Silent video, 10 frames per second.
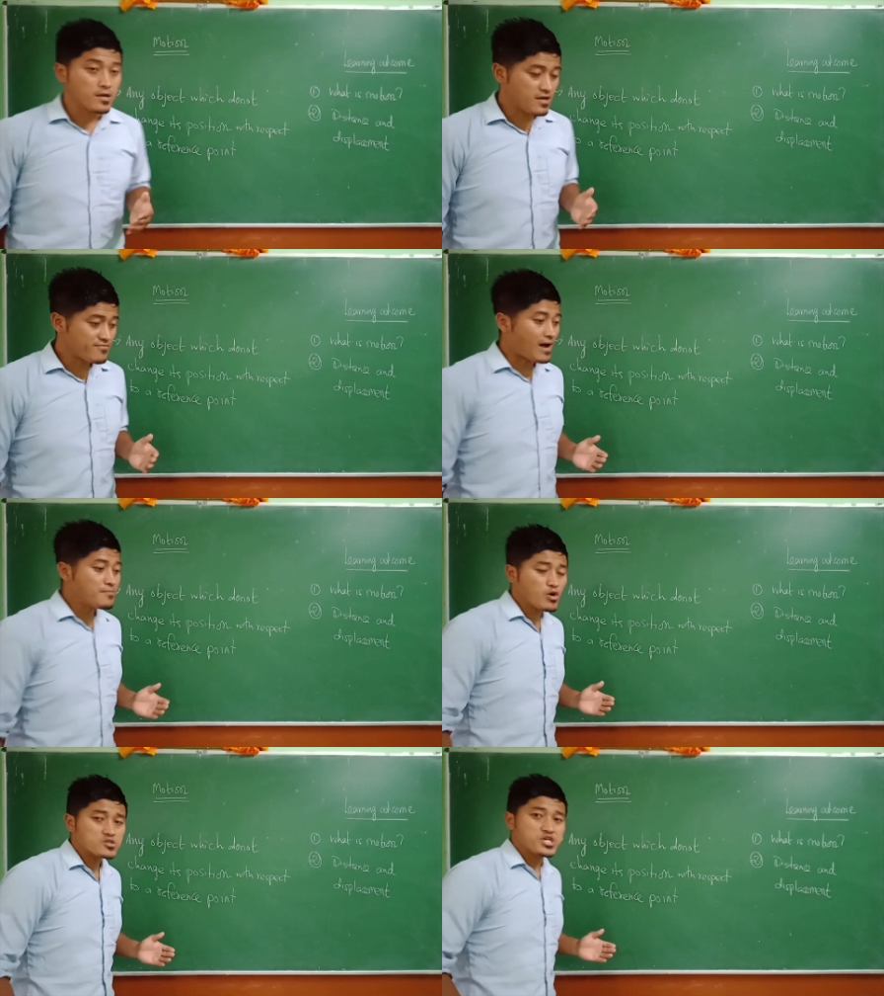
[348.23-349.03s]
If I'm
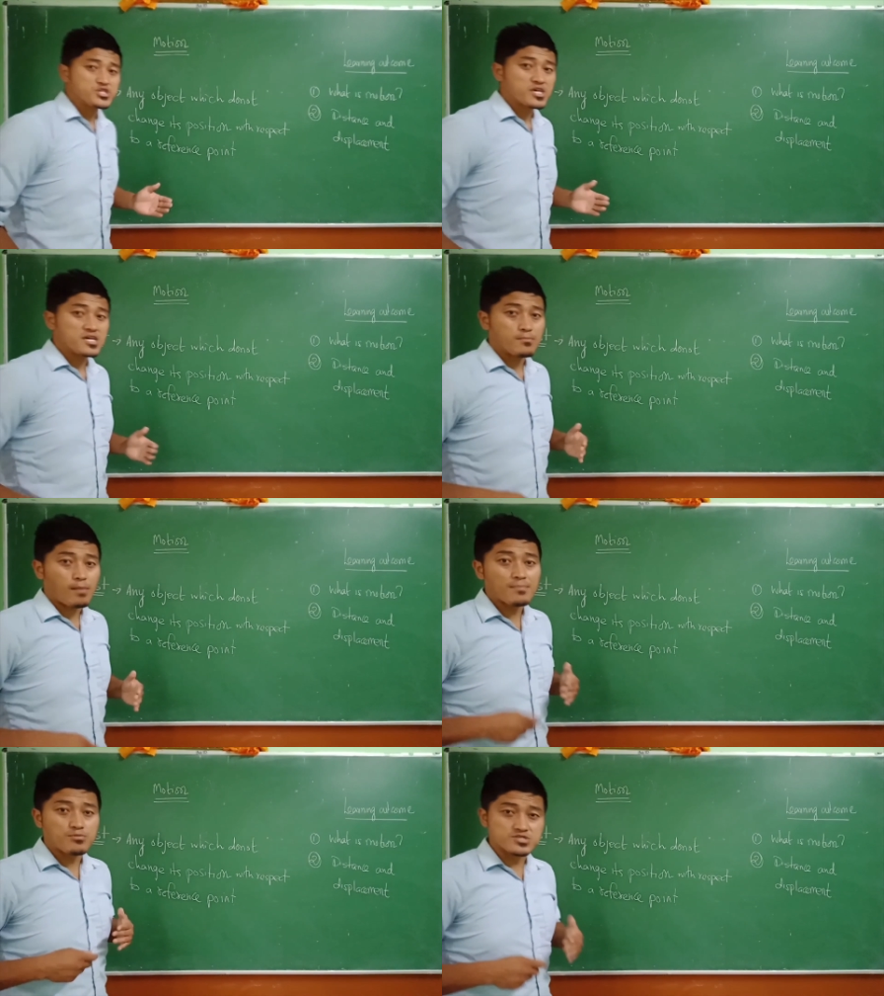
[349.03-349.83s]
not changing
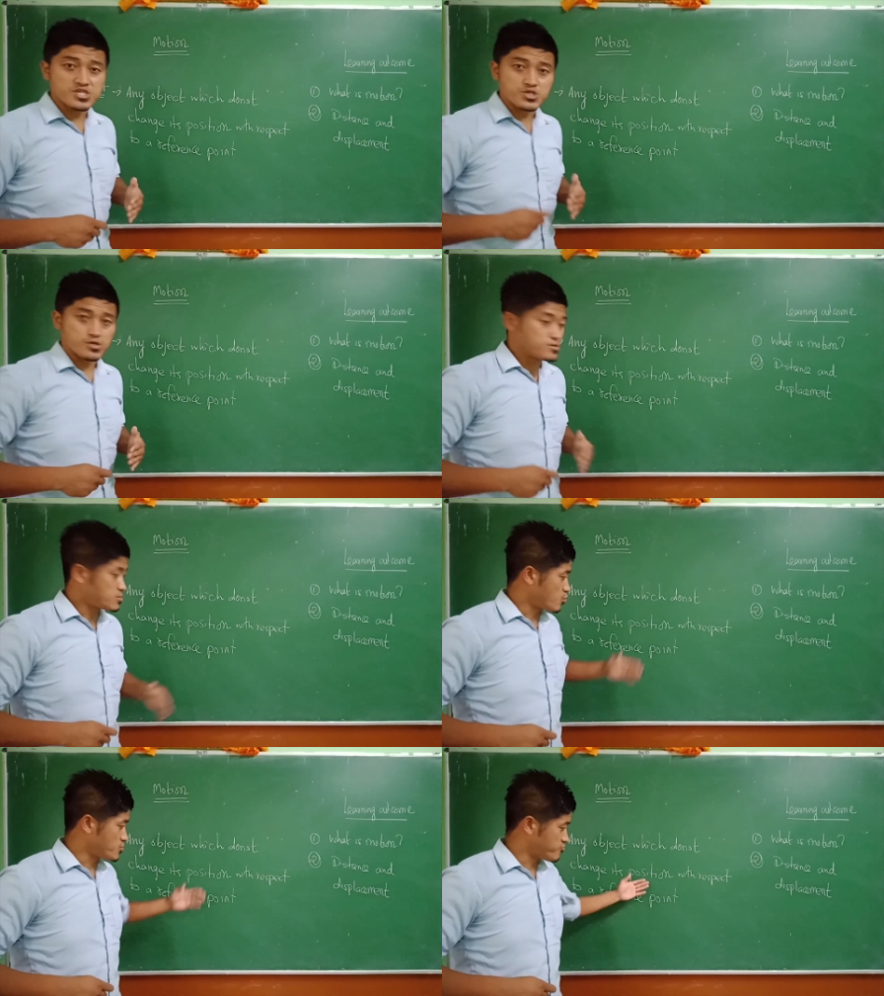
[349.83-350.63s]
my position
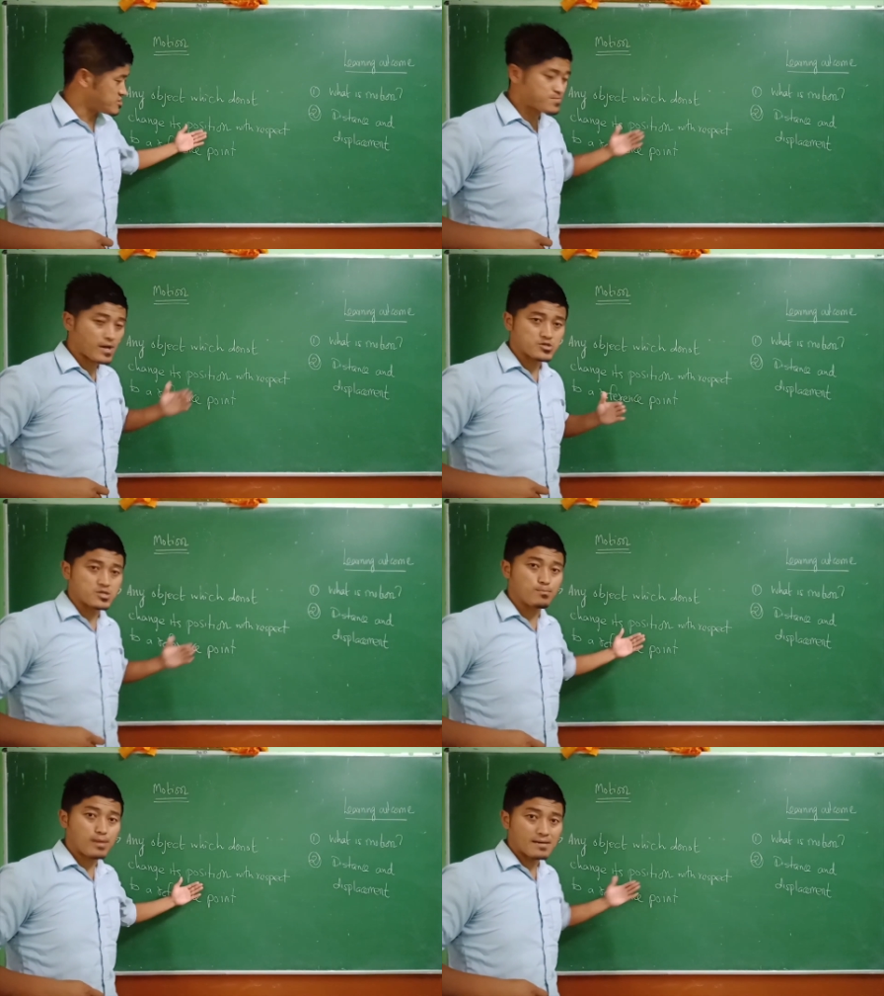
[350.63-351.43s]
with respect to
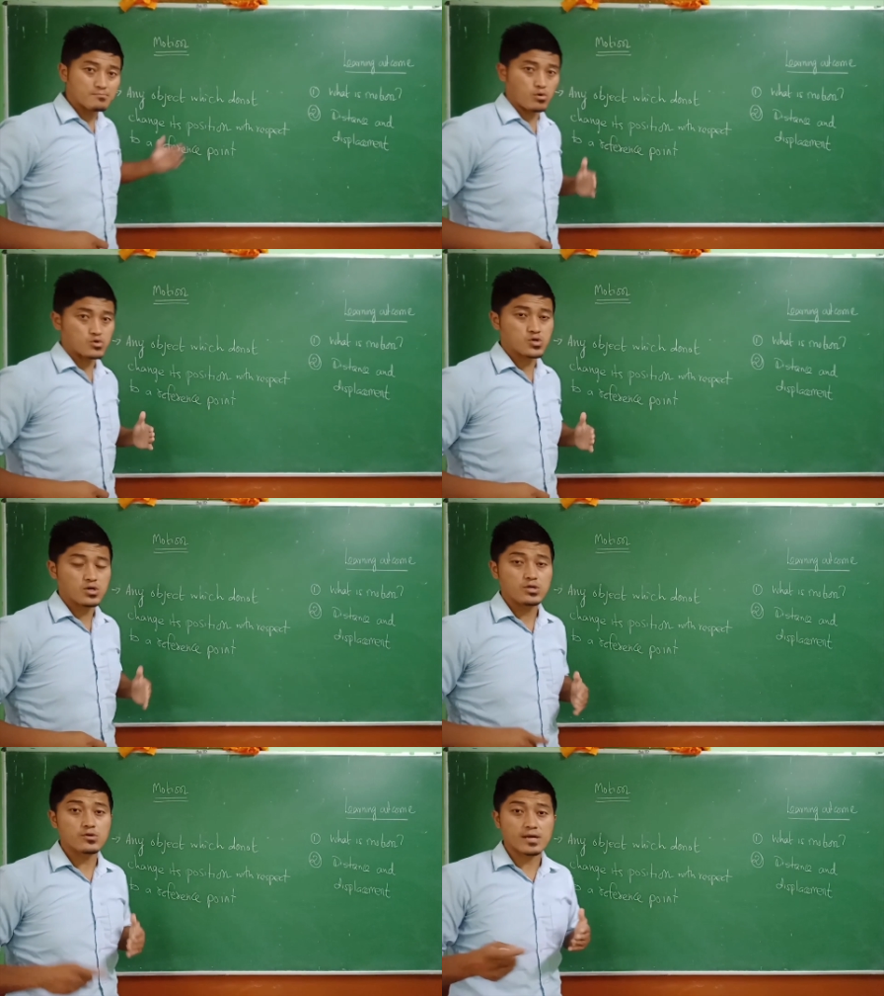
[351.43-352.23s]
the blackboard,
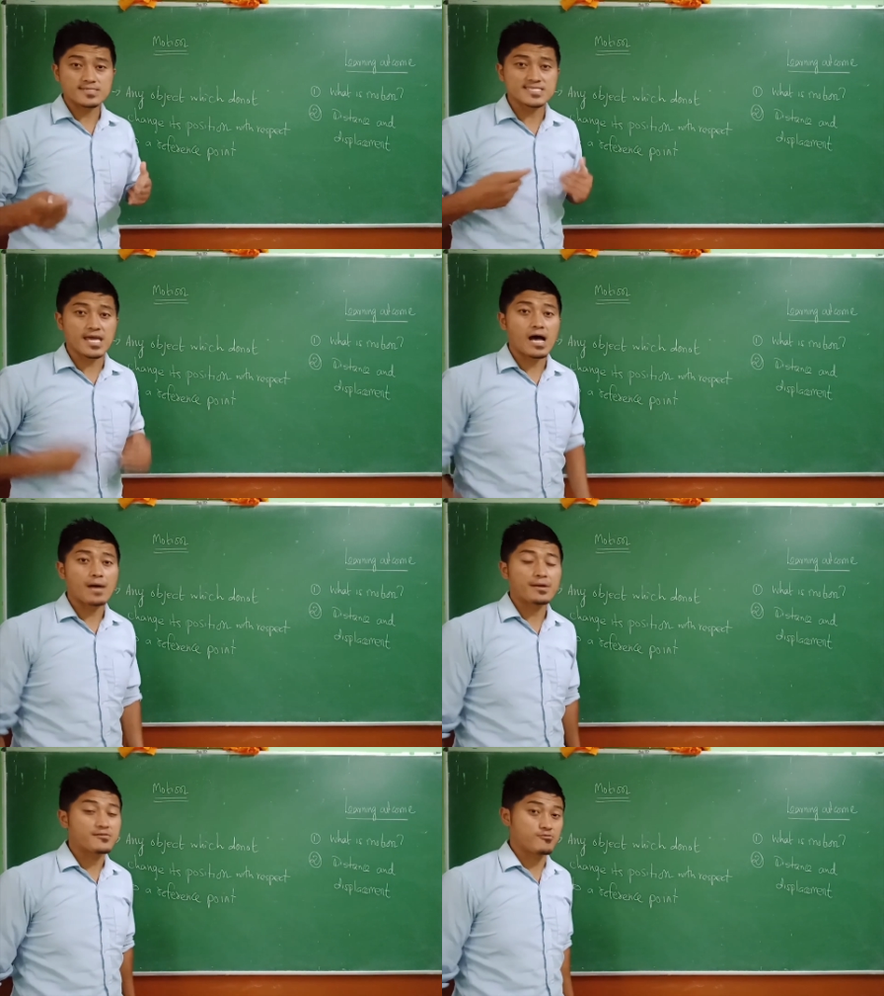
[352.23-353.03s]
you can say
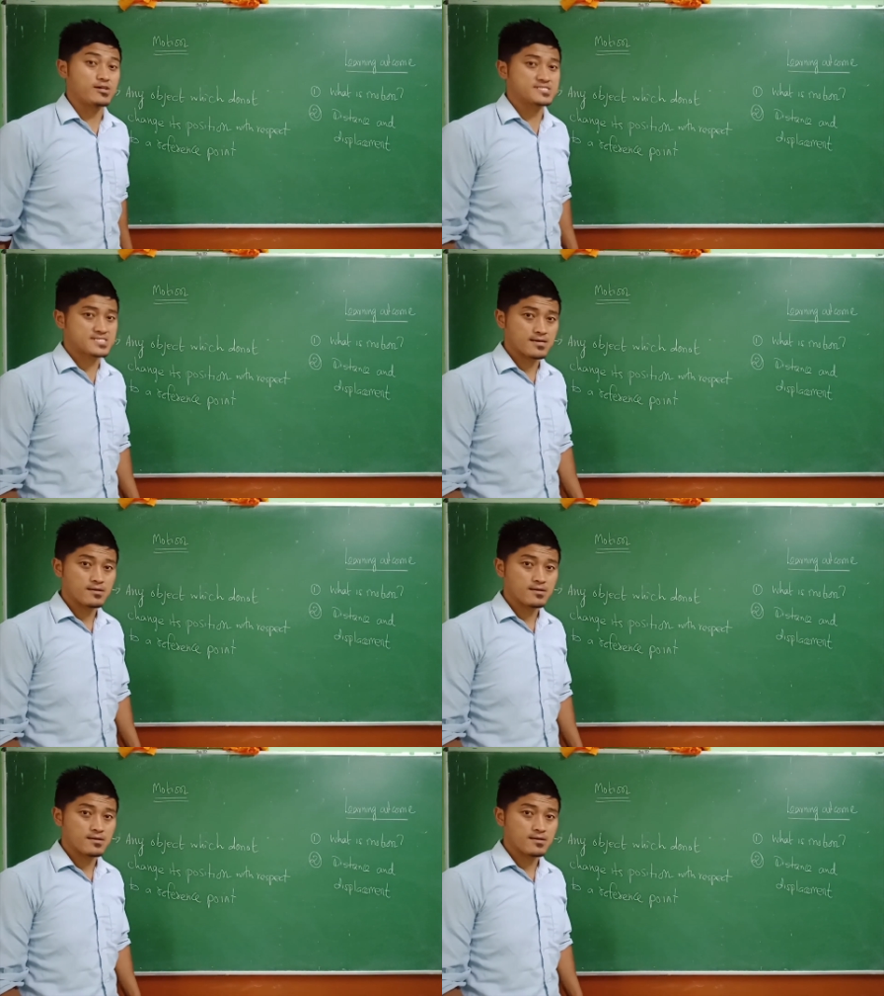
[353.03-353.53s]
I'm at rest.